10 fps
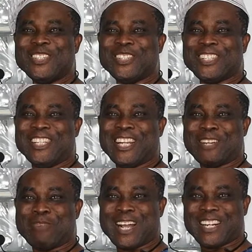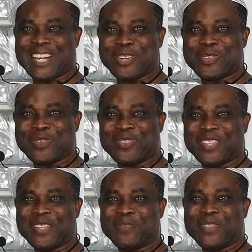It's a landmark now,
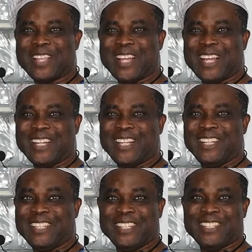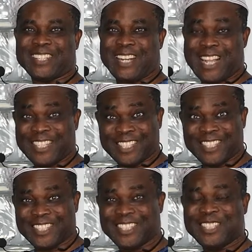and leading his
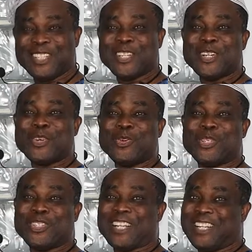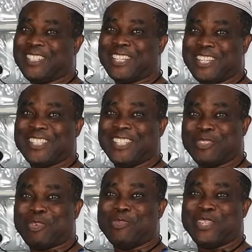class, which is an excellent
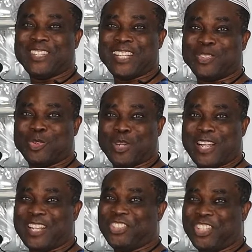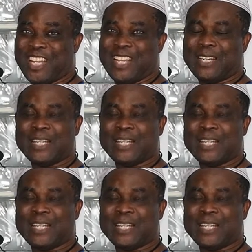thing for me that I can share.